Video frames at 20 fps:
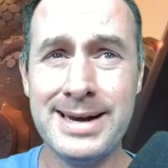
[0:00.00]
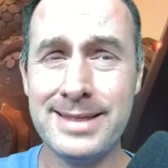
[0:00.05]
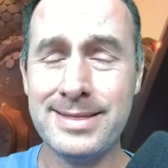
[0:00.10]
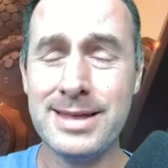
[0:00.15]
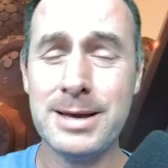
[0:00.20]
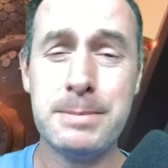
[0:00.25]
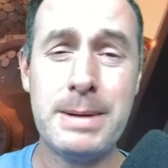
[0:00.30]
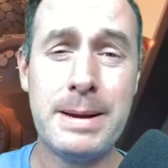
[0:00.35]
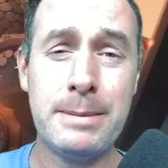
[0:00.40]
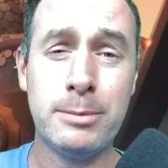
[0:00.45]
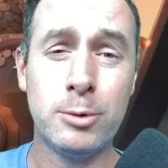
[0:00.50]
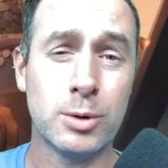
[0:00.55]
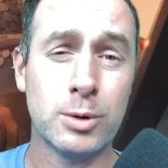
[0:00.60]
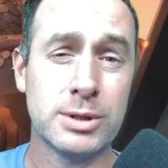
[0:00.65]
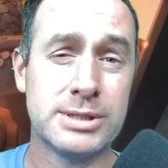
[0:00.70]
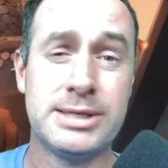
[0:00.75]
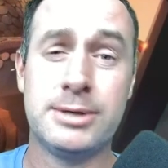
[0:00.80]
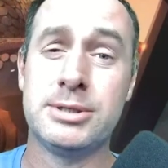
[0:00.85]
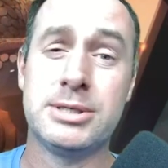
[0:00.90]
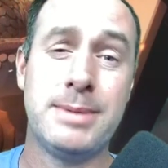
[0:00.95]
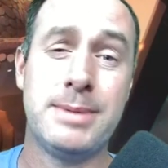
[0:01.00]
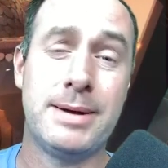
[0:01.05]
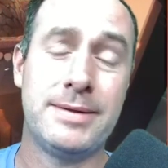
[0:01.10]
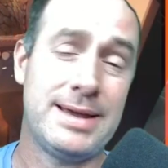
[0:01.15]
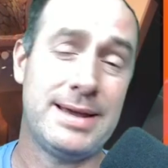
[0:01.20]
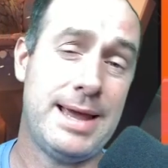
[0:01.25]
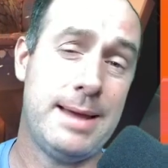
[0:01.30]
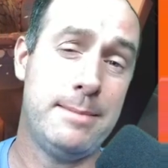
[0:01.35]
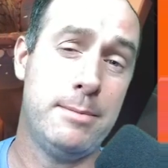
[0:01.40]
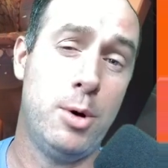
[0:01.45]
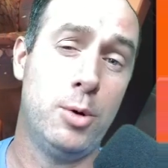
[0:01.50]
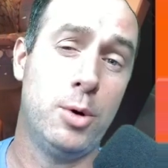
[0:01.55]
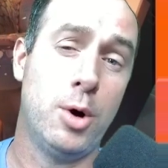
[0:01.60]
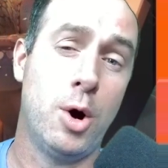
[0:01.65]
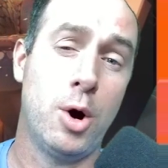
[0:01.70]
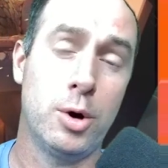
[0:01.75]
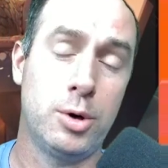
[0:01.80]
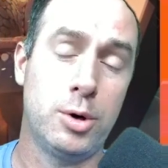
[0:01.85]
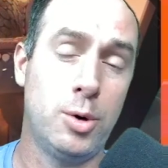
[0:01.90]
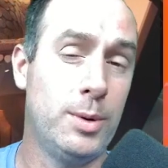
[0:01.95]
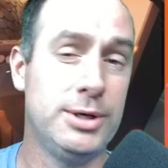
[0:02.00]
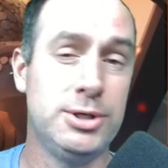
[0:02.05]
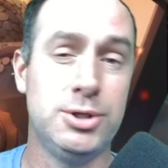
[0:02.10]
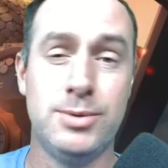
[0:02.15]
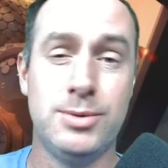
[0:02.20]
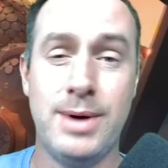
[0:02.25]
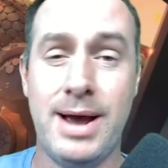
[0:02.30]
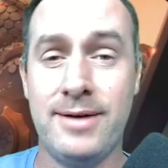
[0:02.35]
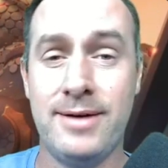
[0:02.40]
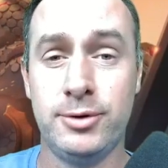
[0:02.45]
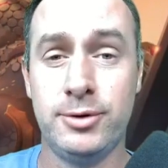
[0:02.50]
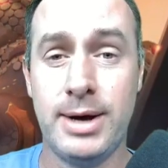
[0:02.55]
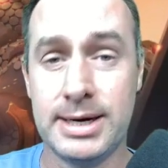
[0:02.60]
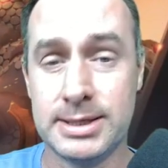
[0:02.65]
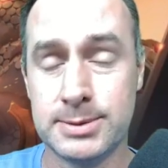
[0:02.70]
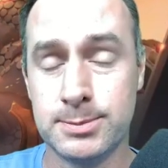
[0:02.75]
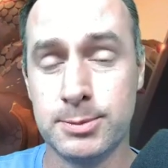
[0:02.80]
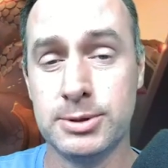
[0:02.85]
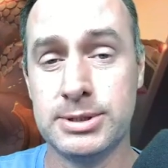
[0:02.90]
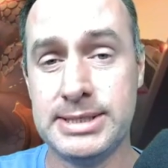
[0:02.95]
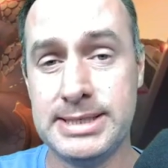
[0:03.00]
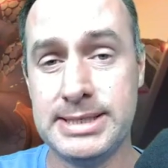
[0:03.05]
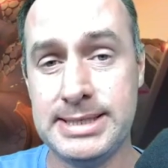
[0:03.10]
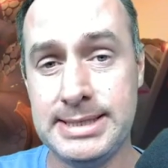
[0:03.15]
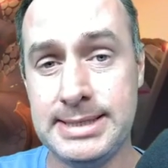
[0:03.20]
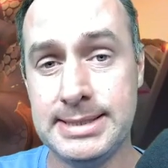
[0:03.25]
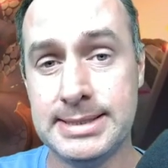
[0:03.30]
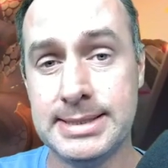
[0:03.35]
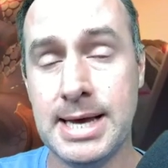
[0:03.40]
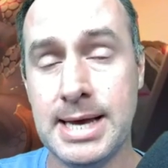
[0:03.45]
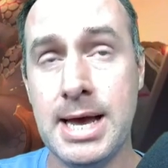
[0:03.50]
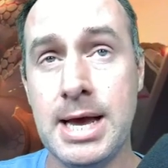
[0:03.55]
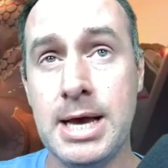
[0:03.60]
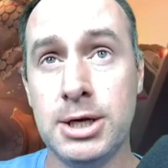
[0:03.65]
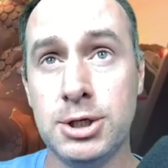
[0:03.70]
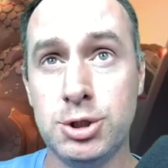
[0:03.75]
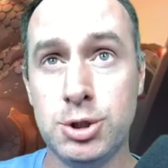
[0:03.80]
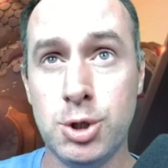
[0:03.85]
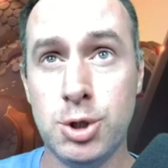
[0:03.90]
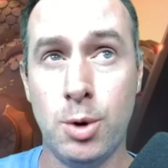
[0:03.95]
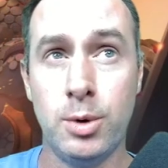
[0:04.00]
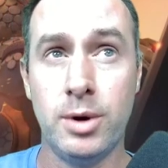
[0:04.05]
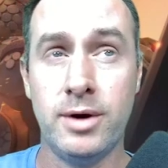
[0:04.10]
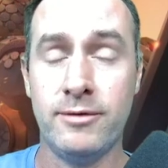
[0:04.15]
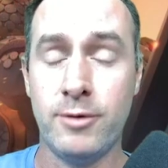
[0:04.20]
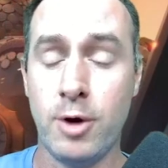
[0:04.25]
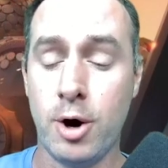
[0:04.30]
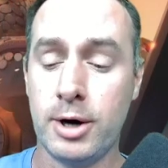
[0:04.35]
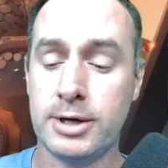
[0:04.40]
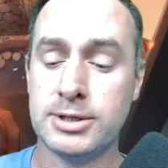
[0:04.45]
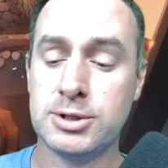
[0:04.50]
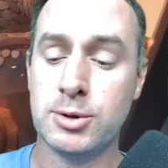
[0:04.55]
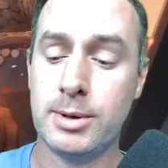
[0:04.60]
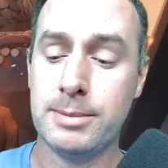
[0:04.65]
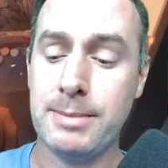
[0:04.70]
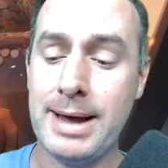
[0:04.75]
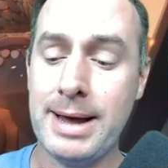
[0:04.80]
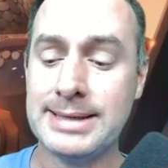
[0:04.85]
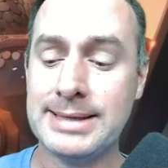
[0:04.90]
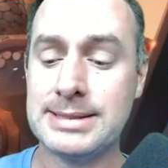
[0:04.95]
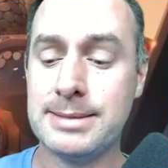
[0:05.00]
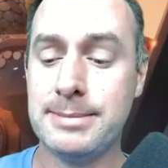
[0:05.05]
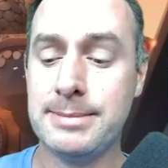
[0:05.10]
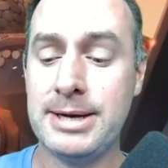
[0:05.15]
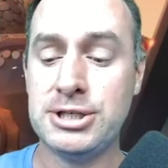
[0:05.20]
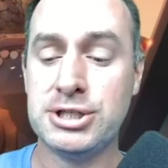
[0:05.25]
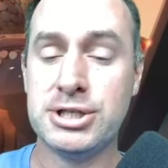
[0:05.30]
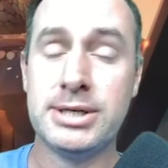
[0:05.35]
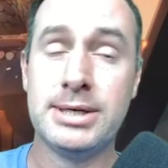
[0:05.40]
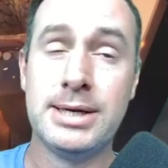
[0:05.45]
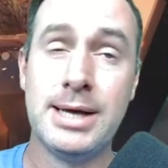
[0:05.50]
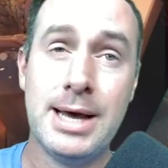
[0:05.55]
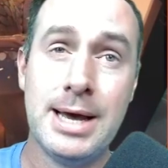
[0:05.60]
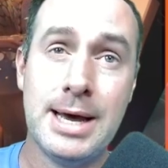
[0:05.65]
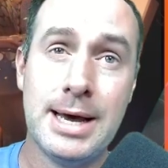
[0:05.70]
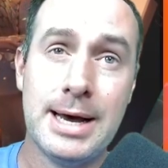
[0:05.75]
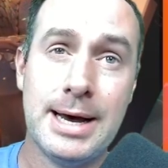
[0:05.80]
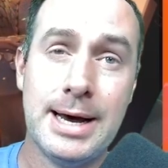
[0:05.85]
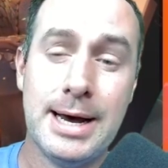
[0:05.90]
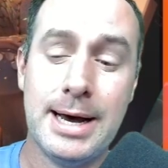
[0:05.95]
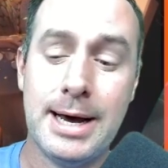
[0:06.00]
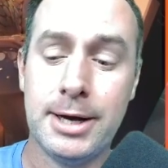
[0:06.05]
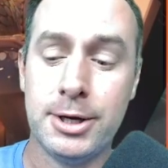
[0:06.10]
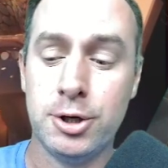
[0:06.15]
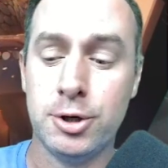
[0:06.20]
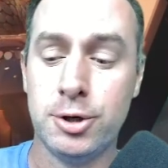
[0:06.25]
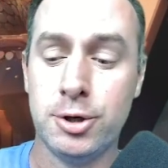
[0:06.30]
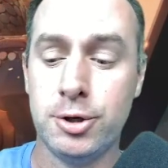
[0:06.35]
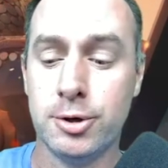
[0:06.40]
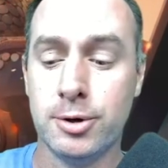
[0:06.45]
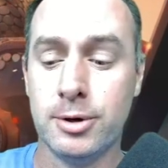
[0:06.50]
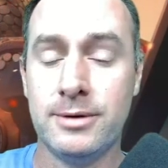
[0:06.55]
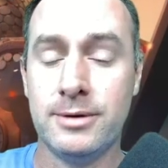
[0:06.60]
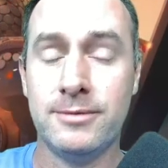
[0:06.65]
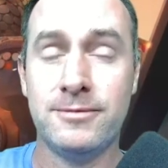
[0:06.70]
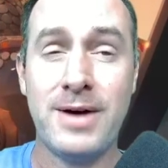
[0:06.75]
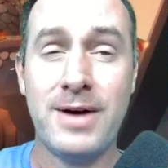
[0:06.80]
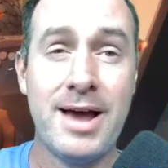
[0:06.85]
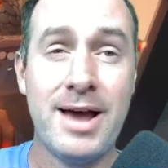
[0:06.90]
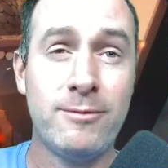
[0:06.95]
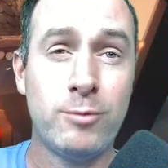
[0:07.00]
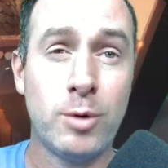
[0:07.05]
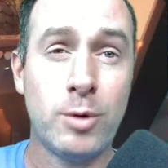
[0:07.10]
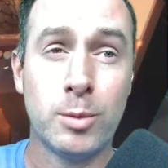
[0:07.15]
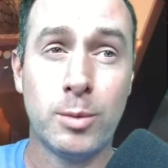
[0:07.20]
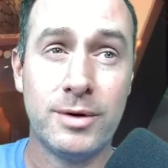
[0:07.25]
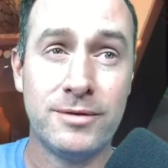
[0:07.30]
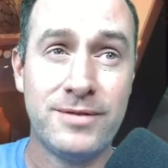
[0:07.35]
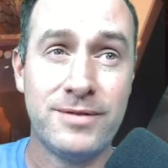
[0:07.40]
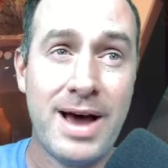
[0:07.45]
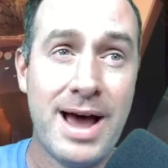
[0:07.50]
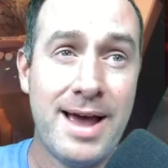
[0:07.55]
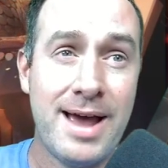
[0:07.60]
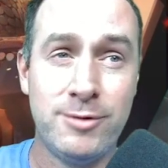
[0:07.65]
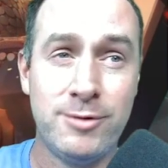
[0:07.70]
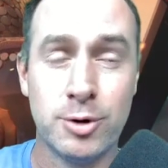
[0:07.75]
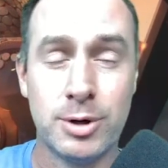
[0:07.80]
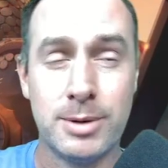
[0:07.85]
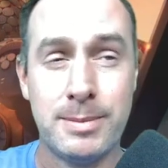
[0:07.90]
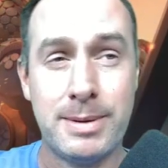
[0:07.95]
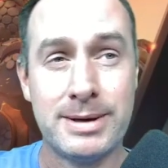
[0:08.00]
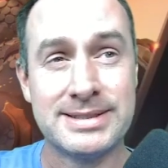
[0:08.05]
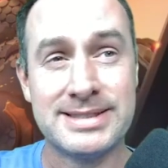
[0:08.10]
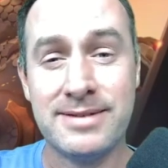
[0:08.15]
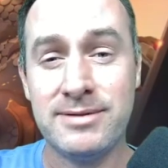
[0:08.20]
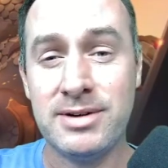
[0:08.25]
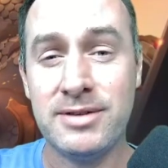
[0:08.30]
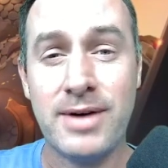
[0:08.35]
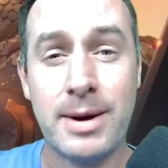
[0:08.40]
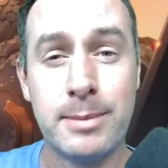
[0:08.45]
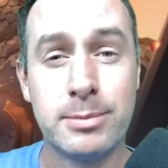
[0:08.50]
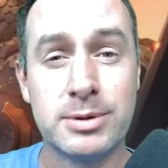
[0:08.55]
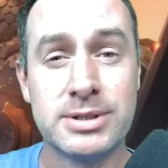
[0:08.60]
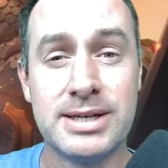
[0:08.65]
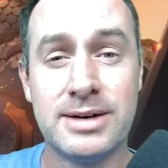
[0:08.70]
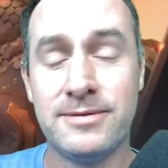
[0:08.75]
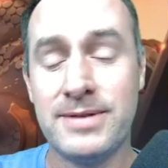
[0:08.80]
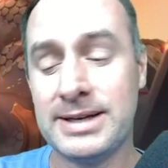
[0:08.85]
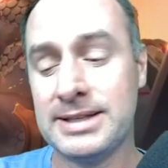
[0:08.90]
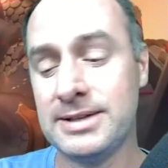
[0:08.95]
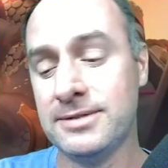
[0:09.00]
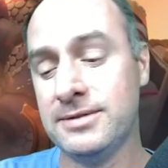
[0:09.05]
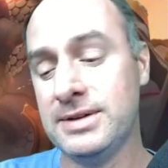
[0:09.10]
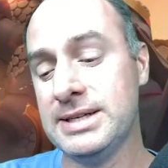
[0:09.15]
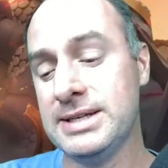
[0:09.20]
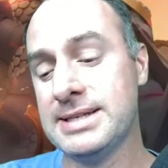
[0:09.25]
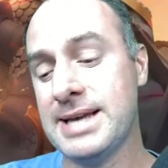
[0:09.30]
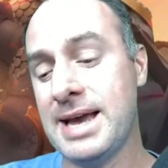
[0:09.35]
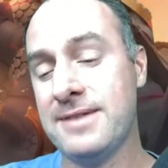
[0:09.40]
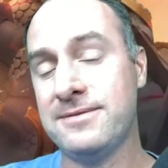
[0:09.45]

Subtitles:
And I think people who are serious about that game mode are going to have to expertise Joan of Arc. So in my estimation, you're at 5.115, you're at about 75% effectiveness.